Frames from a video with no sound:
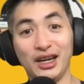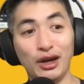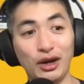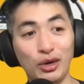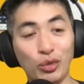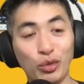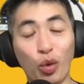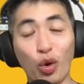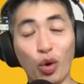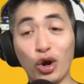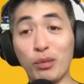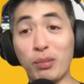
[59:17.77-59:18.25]

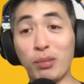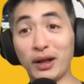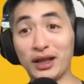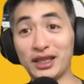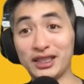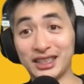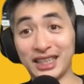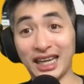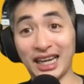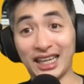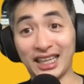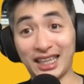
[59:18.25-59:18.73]
Warner
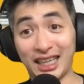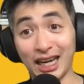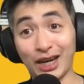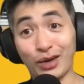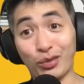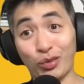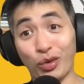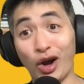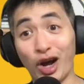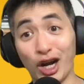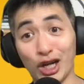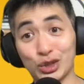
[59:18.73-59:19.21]
Brothers like kick
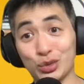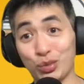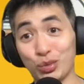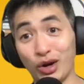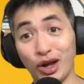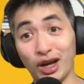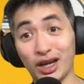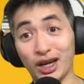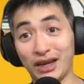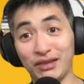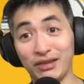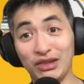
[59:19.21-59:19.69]
rocks. We're
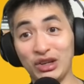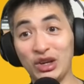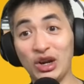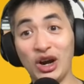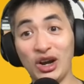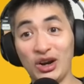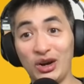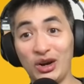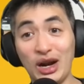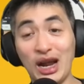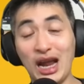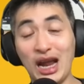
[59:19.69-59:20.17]
not giving you
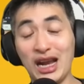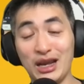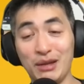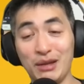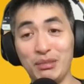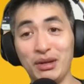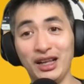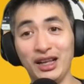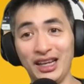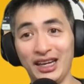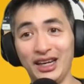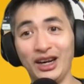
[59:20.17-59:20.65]
180
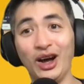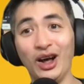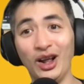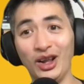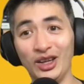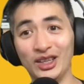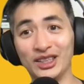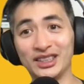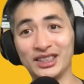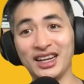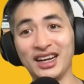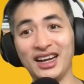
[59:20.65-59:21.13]
million
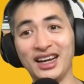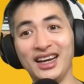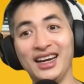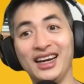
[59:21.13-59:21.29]
dollars